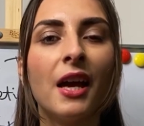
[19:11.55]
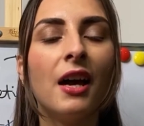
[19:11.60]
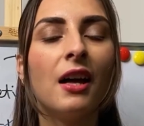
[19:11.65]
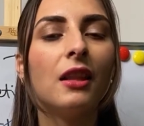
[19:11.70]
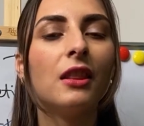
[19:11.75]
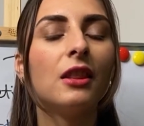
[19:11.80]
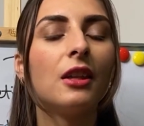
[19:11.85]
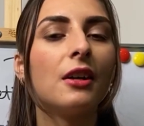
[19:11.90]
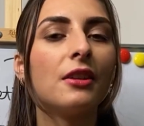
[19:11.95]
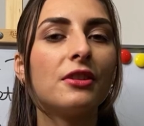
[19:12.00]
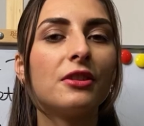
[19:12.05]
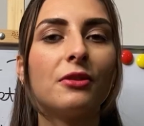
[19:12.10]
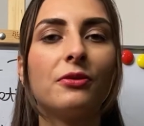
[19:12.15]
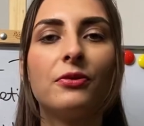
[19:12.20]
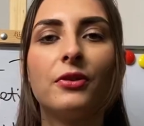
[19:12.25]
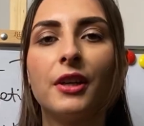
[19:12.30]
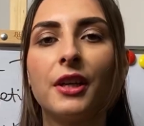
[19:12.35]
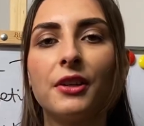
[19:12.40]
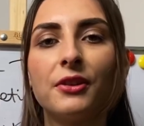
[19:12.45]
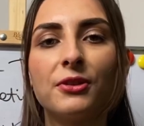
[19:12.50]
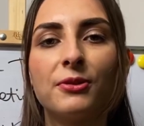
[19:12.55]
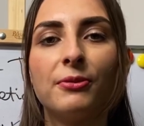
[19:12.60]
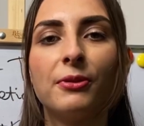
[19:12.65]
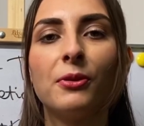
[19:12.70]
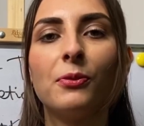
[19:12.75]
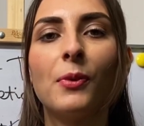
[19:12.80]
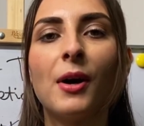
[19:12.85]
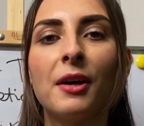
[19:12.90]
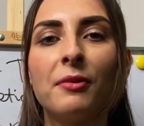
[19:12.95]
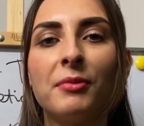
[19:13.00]
lots of very useful
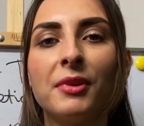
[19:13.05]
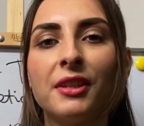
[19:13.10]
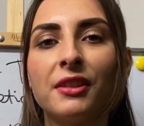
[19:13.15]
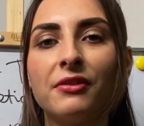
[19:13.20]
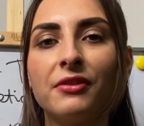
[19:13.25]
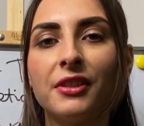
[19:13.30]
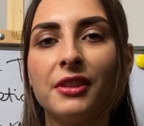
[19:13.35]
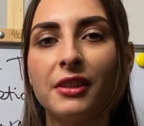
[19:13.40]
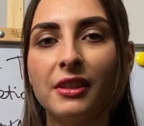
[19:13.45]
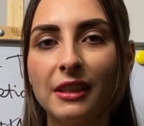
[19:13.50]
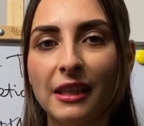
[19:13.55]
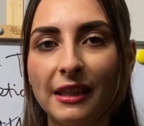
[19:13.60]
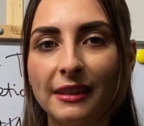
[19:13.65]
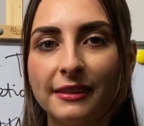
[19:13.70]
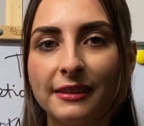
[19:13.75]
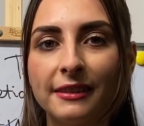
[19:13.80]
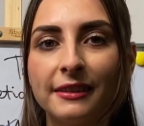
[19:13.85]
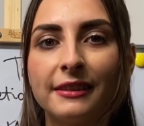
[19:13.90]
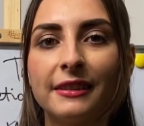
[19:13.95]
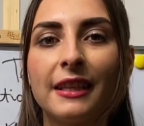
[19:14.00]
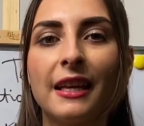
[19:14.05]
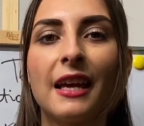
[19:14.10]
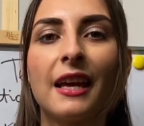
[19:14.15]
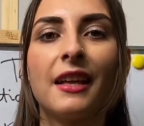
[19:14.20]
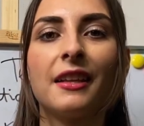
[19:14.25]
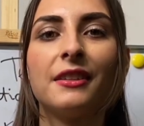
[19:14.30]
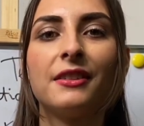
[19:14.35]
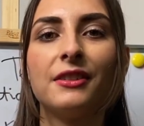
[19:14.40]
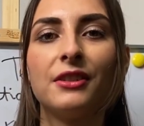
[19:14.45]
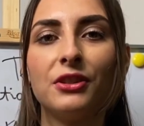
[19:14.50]
1-minute video lessons
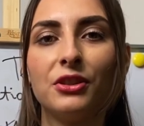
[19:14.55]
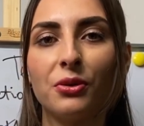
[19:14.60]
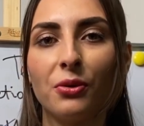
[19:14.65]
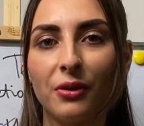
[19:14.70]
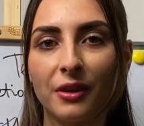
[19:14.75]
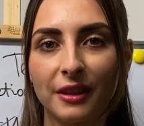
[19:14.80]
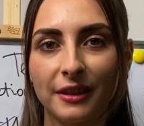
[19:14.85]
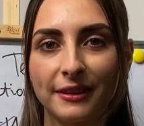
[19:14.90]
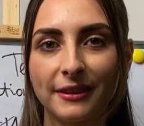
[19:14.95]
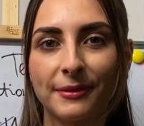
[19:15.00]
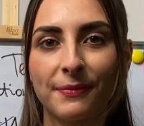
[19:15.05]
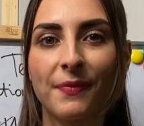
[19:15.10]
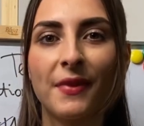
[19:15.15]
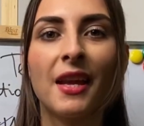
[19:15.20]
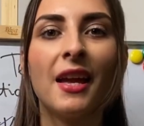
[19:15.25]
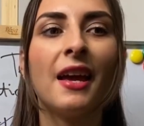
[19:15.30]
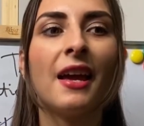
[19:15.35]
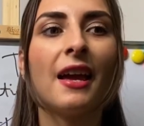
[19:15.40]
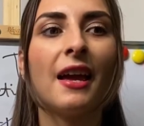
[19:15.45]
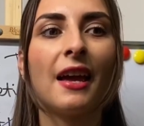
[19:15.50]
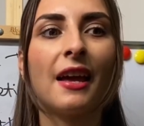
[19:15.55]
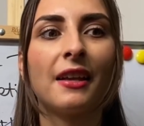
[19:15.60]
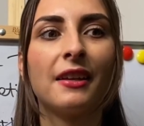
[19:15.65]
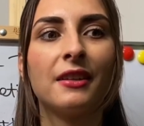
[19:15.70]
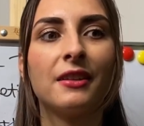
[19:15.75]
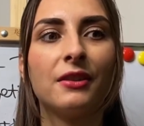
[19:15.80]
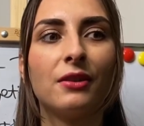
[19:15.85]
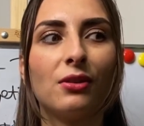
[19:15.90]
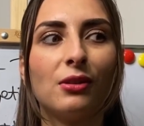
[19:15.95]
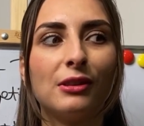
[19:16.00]
and stories,
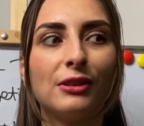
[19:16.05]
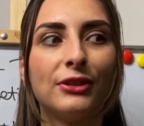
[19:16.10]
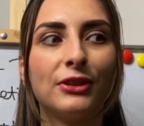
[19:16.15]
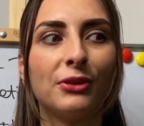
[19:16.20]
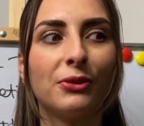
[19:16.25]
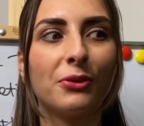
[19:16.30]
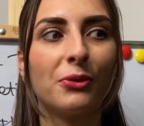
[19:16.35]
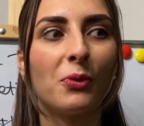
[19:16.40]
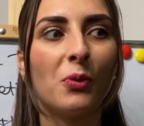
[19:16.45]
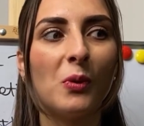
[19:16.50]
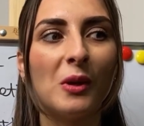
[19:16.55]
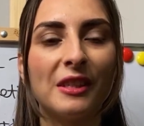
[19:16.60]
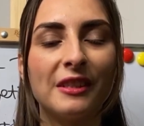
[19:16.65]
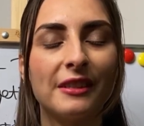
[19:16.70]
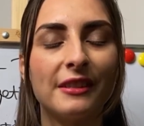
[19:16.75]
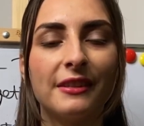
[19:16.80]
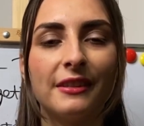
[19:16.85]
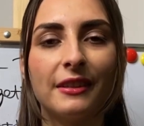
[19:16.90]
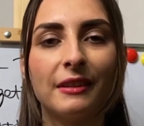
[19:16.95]
and also quizzes